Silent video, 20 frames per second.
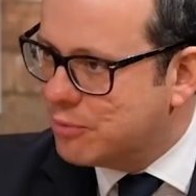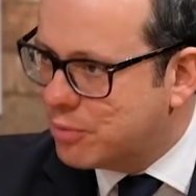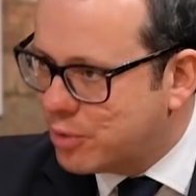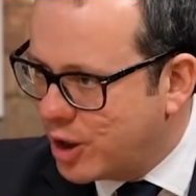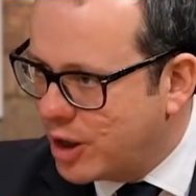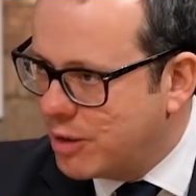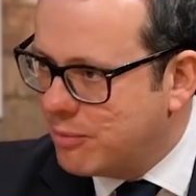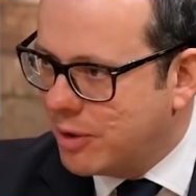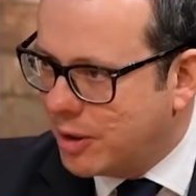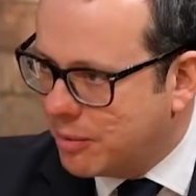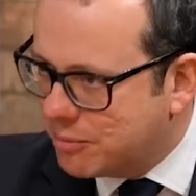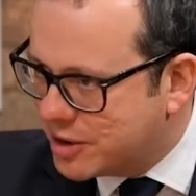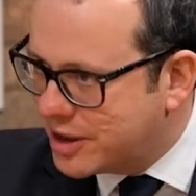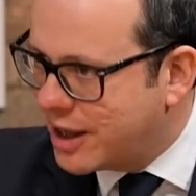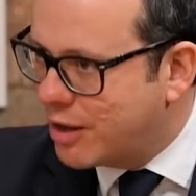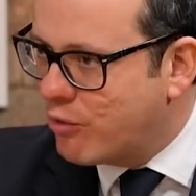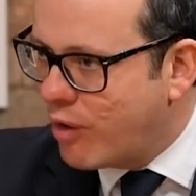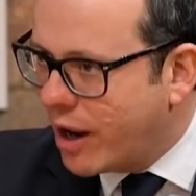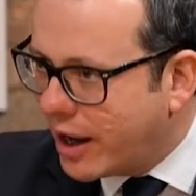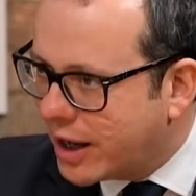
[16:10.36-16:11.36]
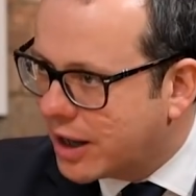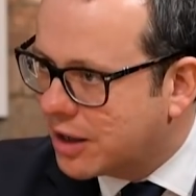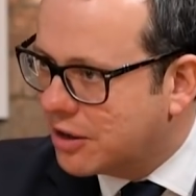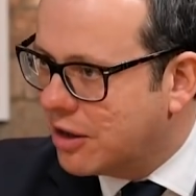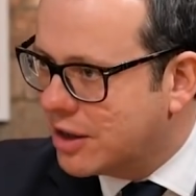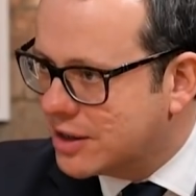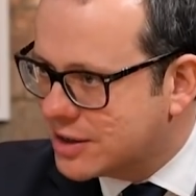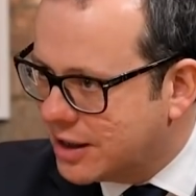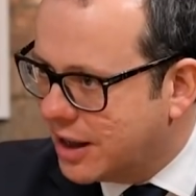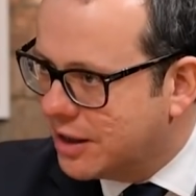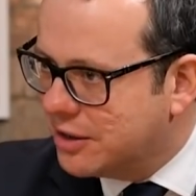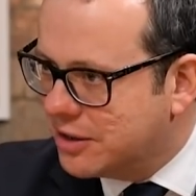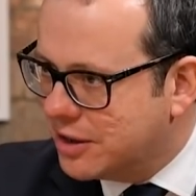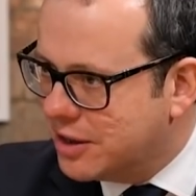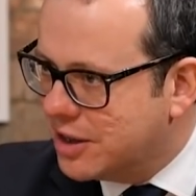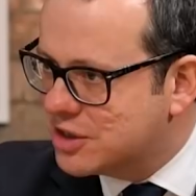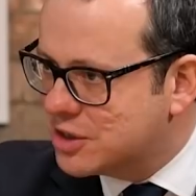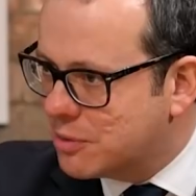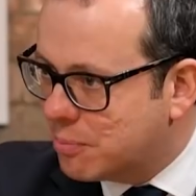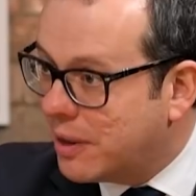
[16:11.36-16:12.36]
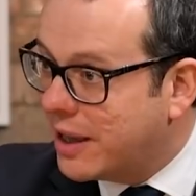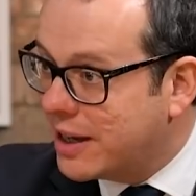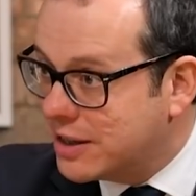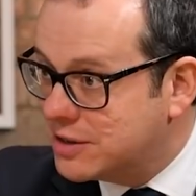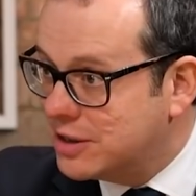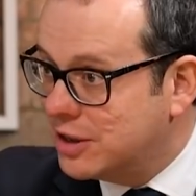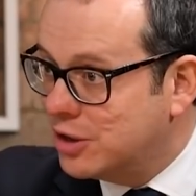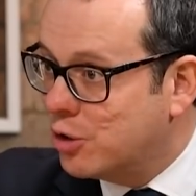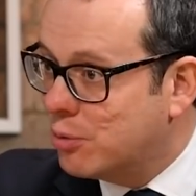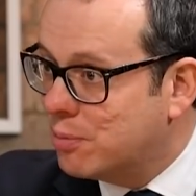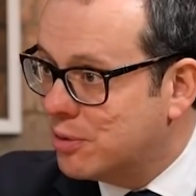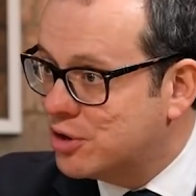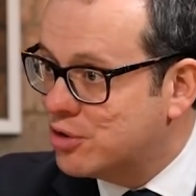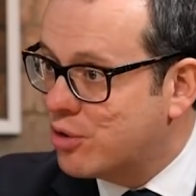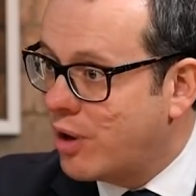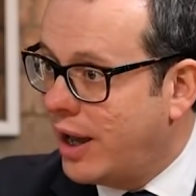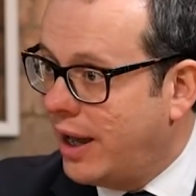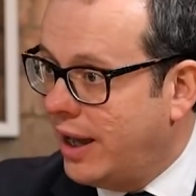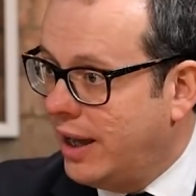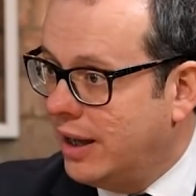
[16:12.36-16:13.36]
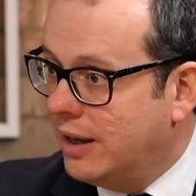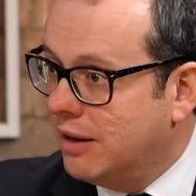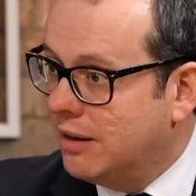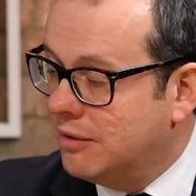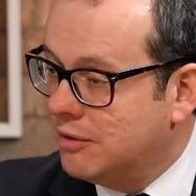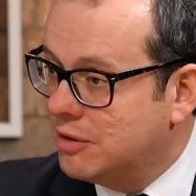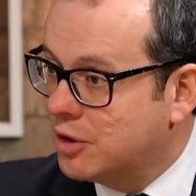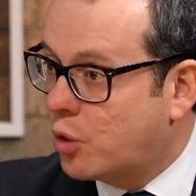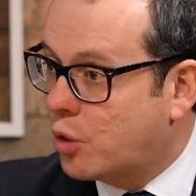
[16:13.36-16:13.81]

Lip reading: premium? Do they recognise London as the place that you're portraying, the